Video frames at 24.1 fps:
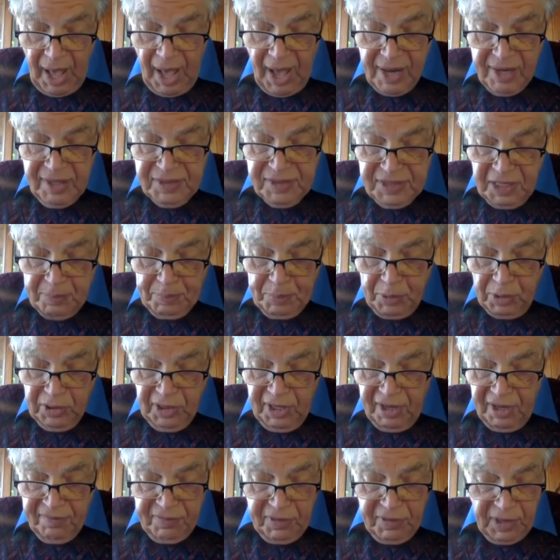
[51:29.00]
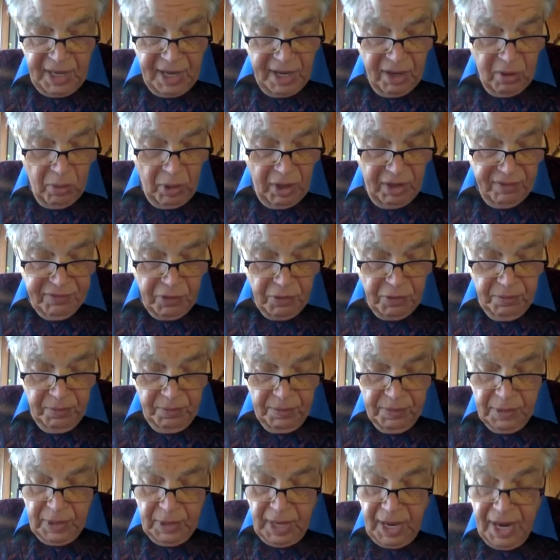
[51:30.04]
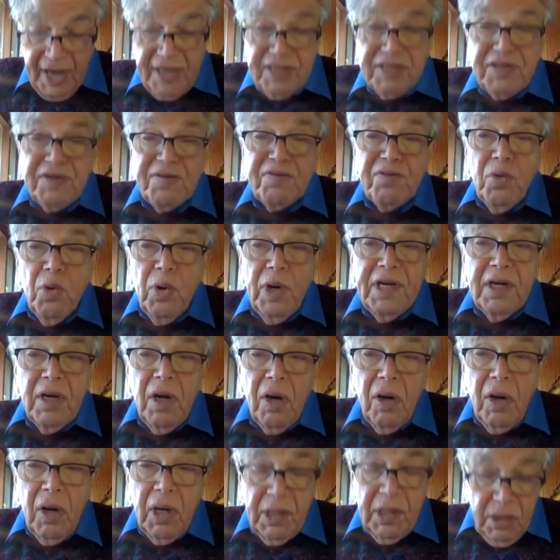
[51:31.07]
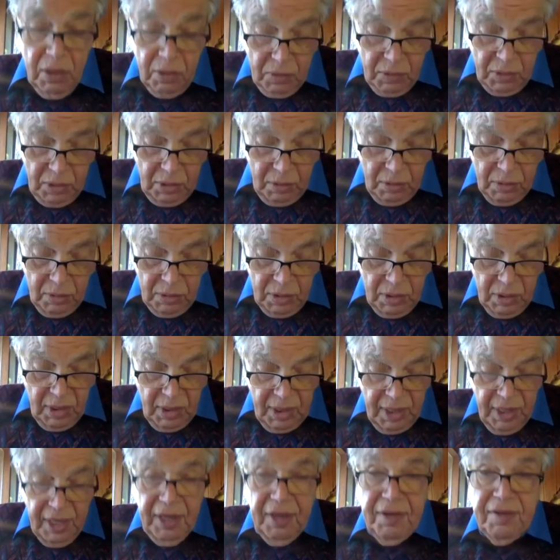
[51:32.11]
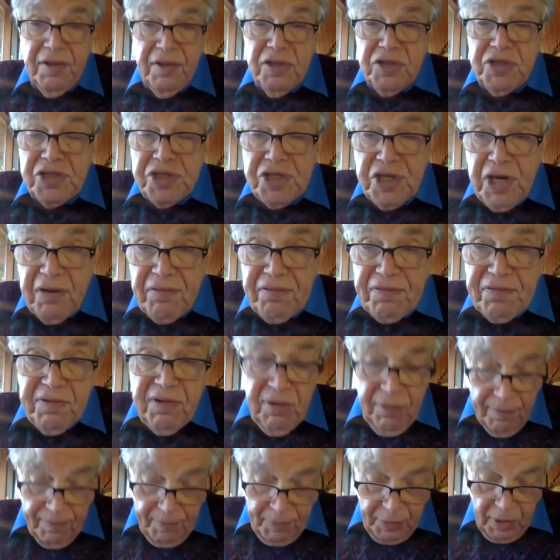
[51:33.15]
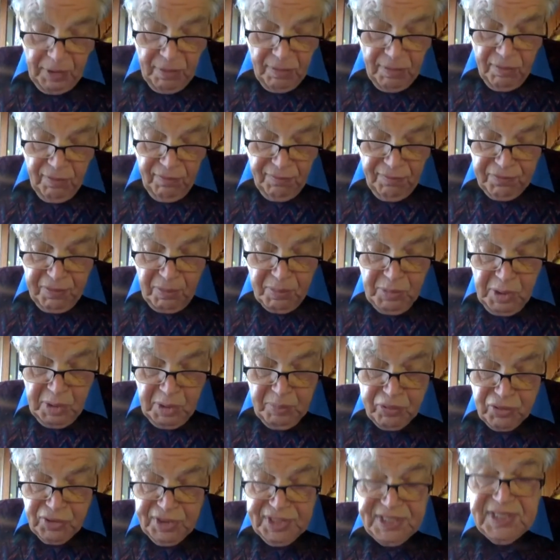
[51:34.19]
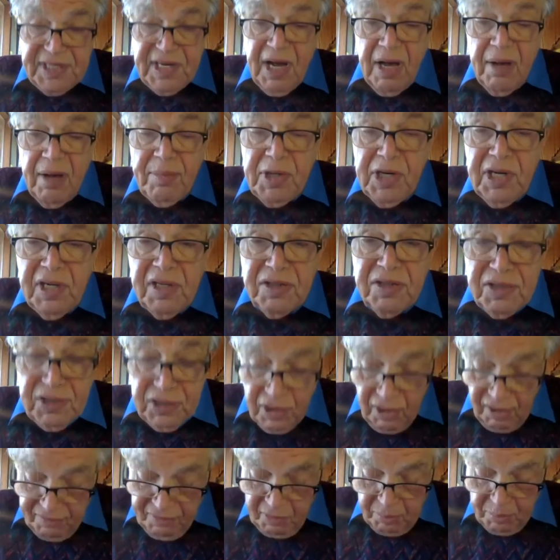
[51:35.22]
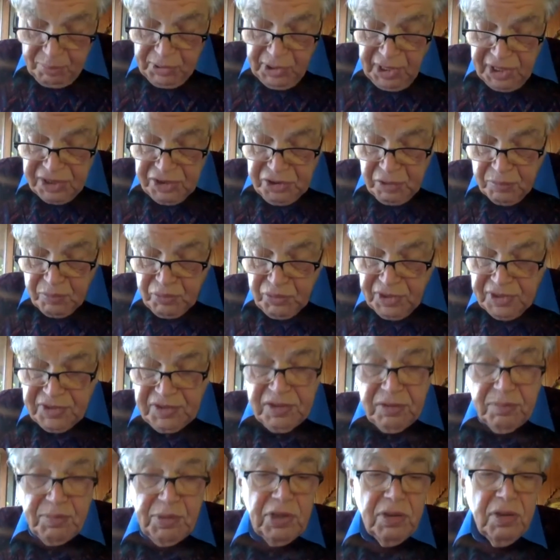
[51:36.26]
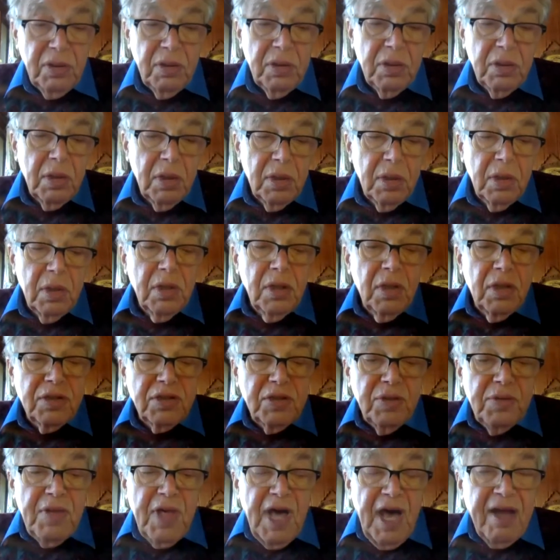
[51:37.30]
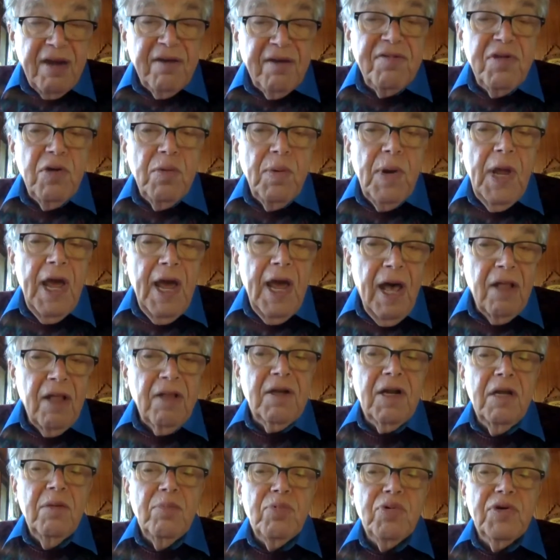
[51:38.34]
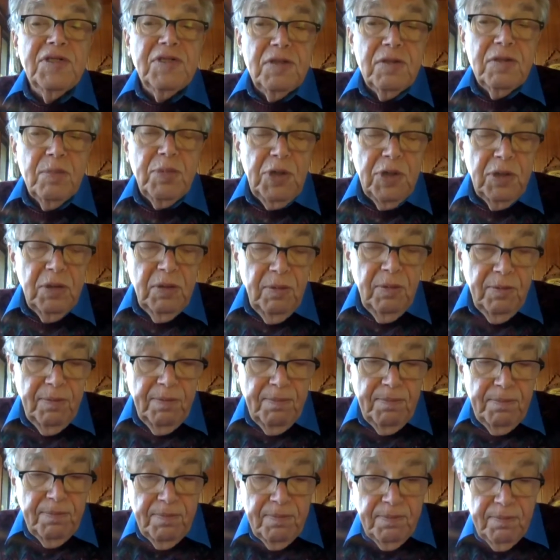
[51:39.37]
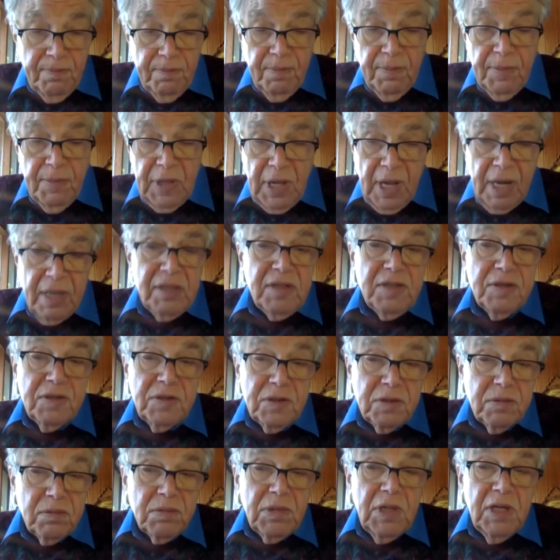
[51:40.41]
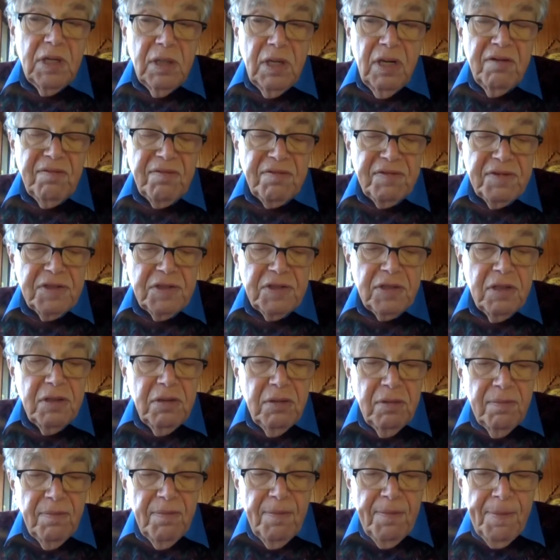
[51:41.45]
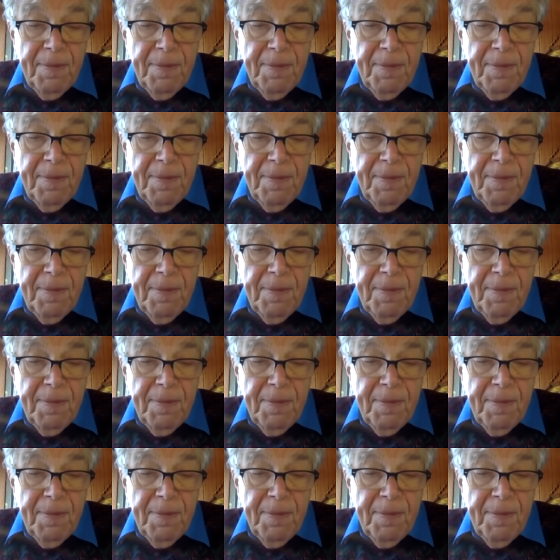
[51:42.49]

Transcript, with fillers: At a deeper level, however, as Freud argued, in the shift from the predominance of the pleasure principle to that of the reality principle, that is in infancy,